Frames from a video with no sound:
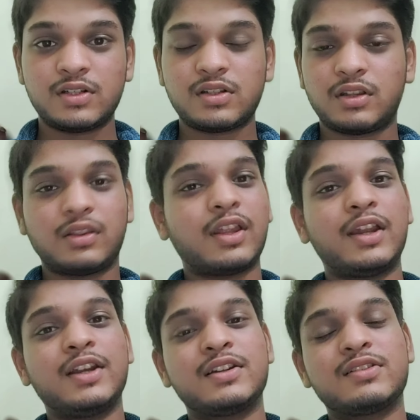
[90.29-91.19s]
words,
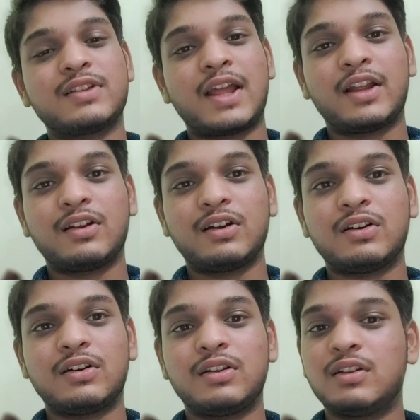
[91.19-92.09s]
then it's
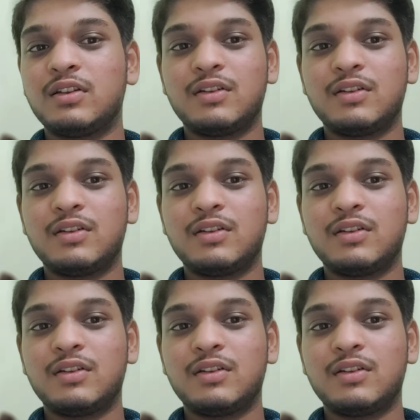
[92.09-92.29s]
like a